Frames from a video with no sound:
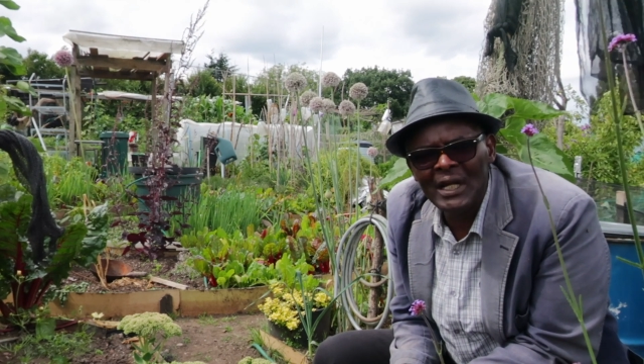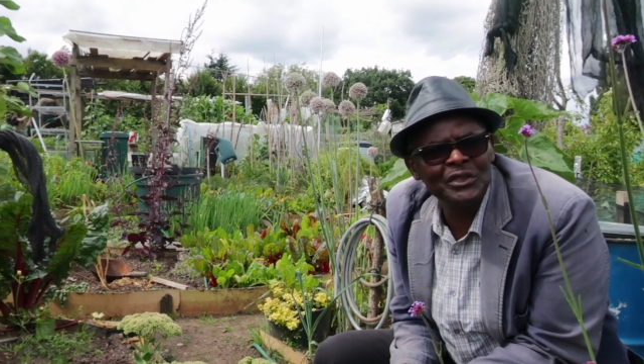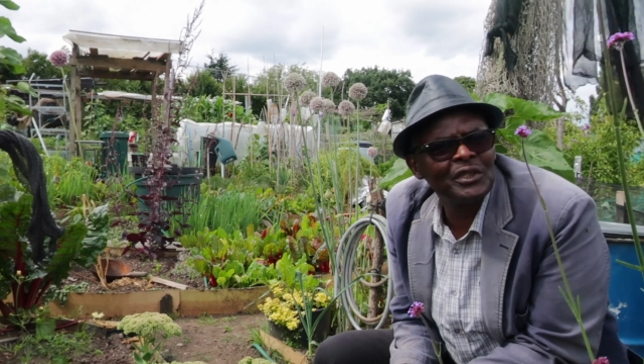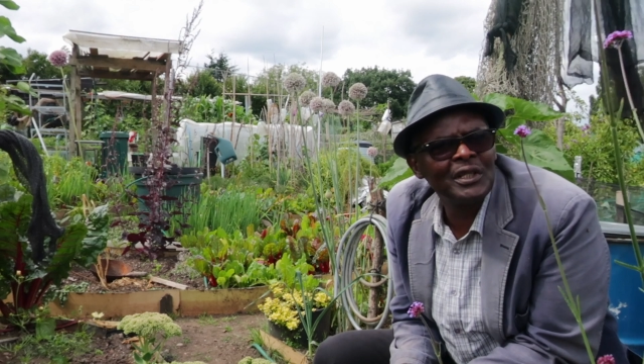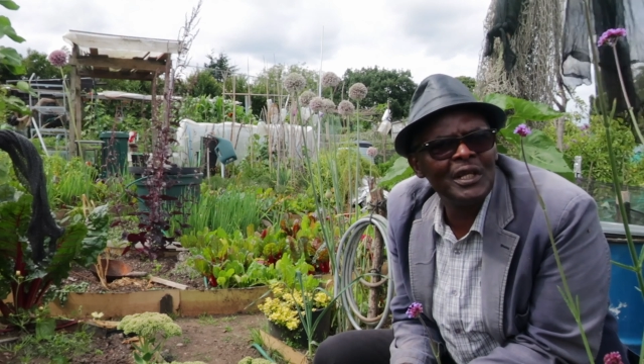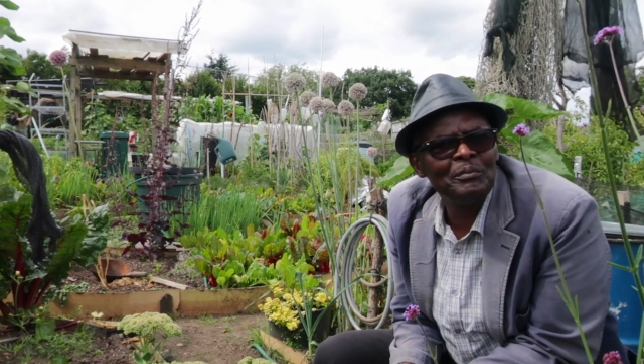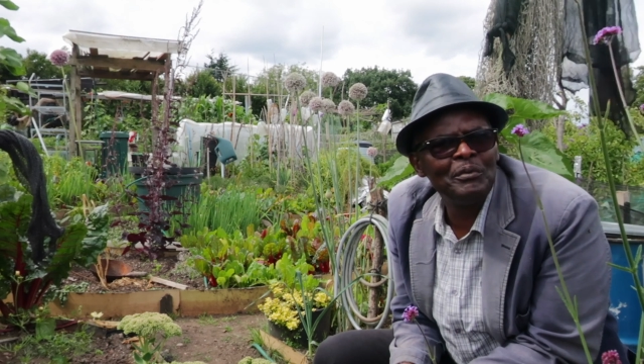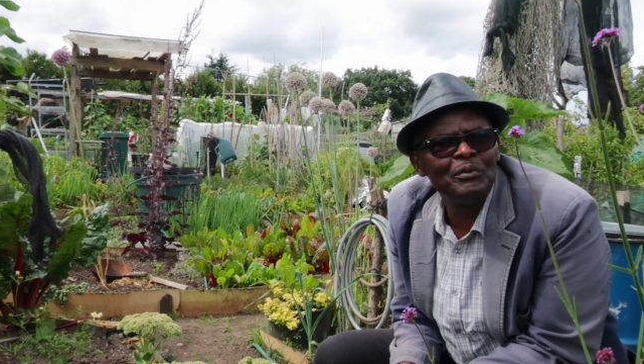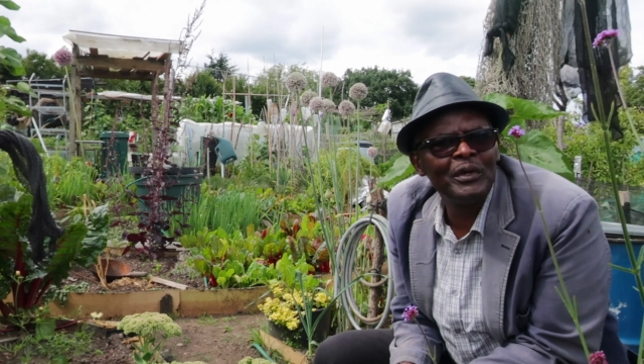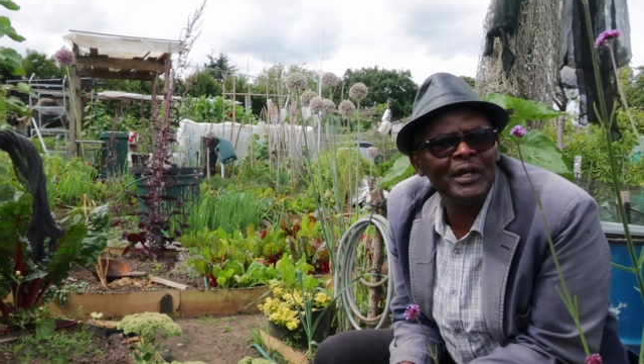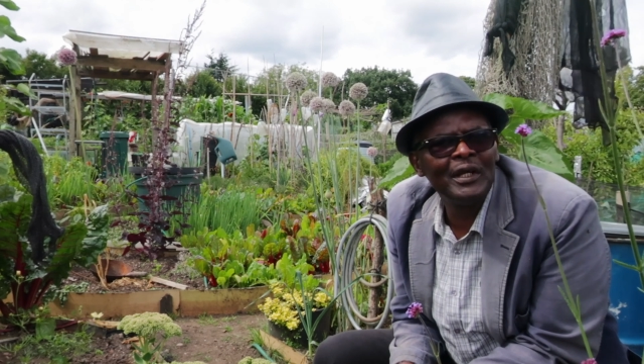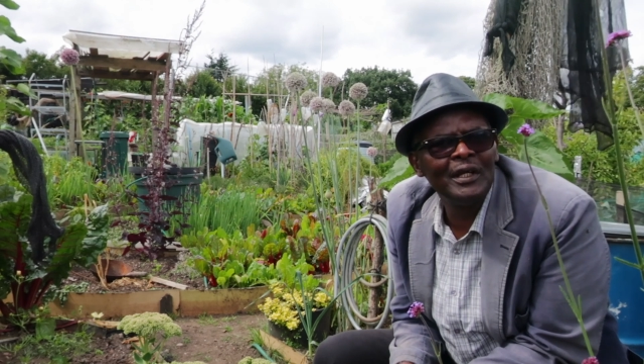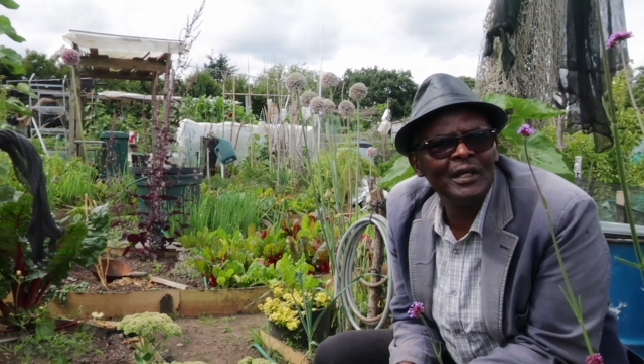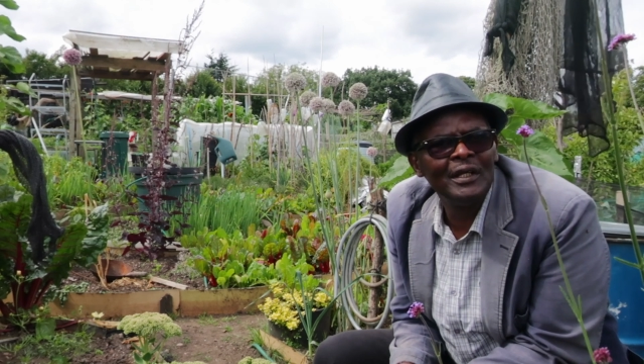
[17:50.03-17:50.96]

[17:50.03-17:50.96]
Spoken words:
should keep away.